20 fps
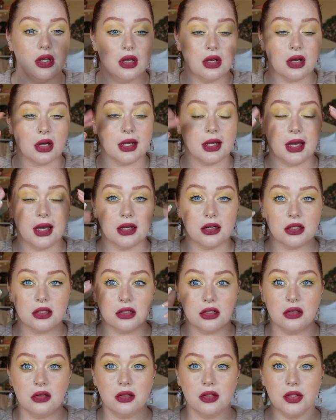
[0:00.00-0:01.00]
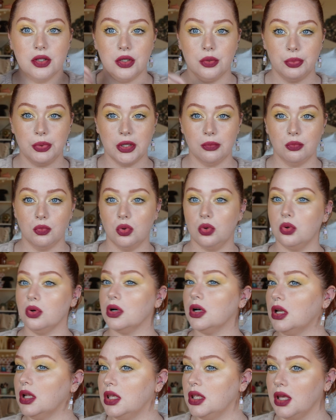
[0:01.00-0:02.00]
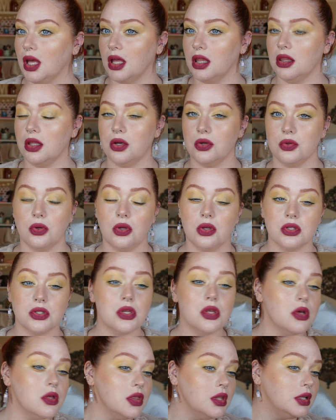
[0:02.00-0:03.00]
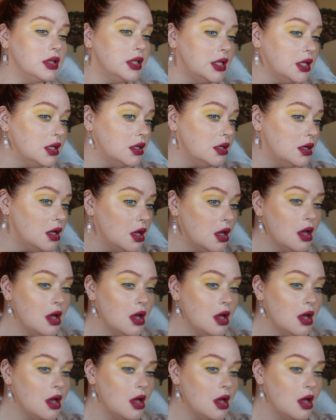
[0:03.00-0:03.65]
I added a little bit more yellow to the lid,